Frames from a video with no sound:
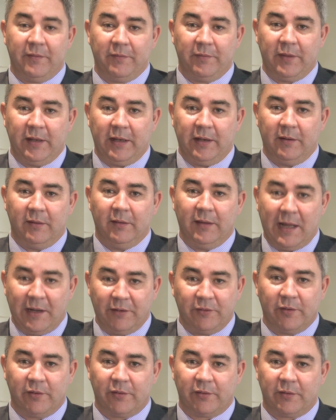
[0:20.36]
of the
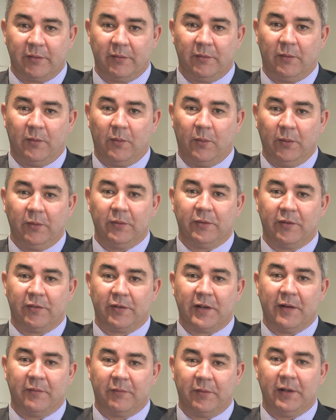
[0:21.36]
largest oil
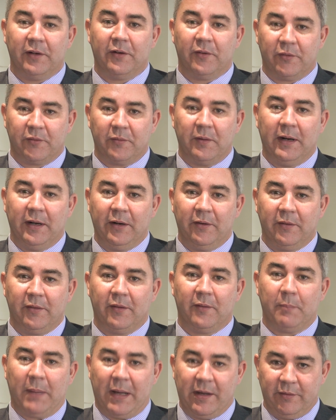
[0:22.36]
discovery in Australia in
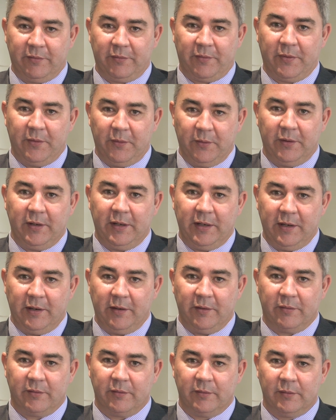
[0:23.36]
the past 30
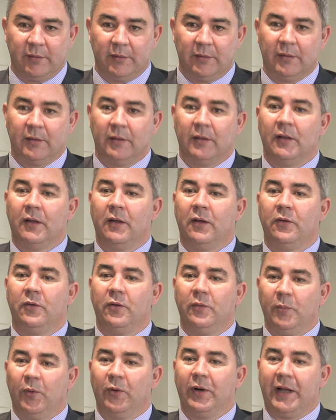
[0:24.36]
years.
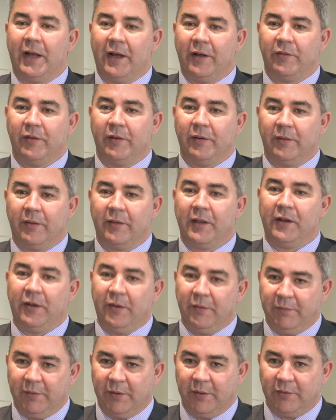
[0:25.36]
Good morning, Adrian. Thank
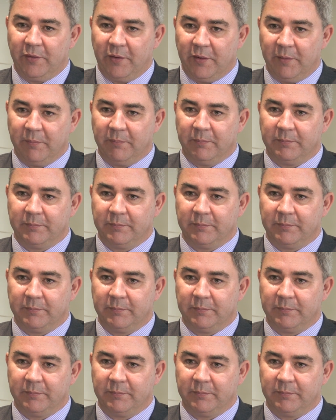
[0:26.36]
you for your time.